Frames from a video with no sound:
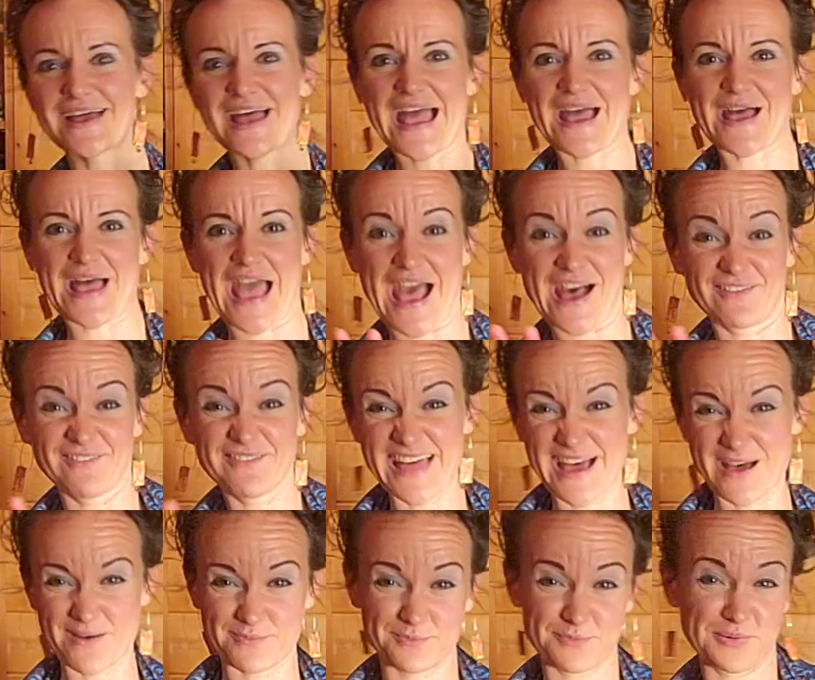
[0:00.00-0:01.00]
have
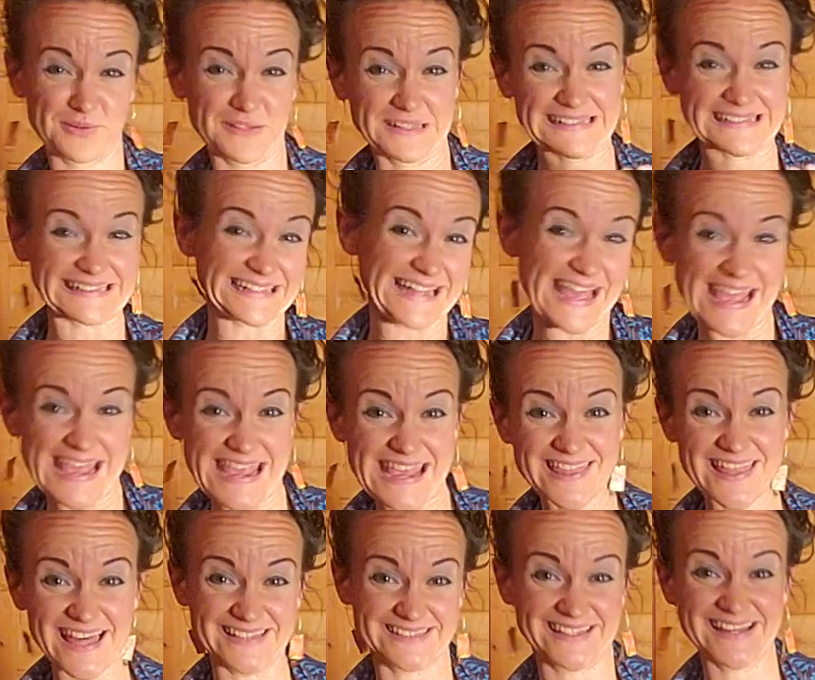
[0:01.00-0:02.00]
that play,
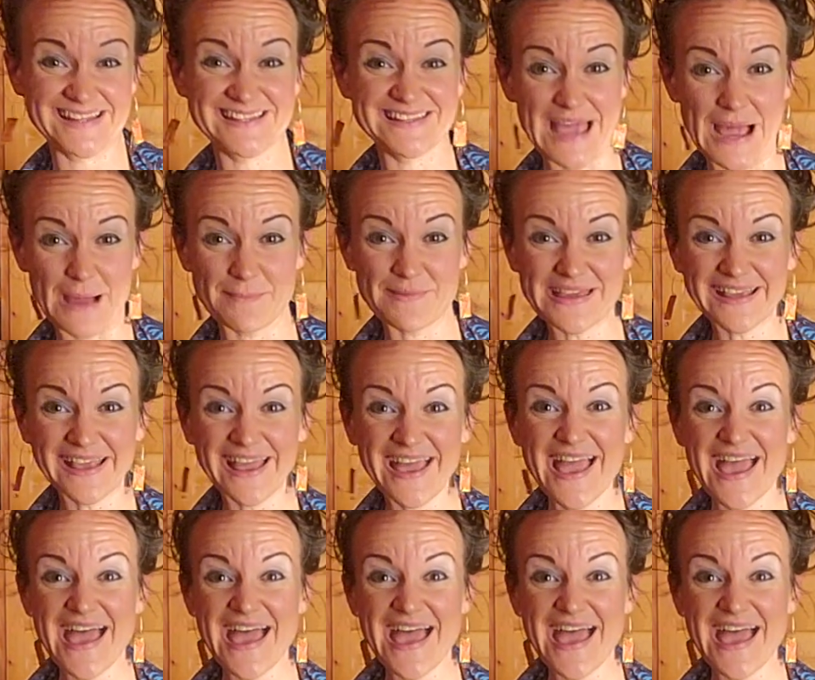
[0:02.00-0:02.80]
that dynamic.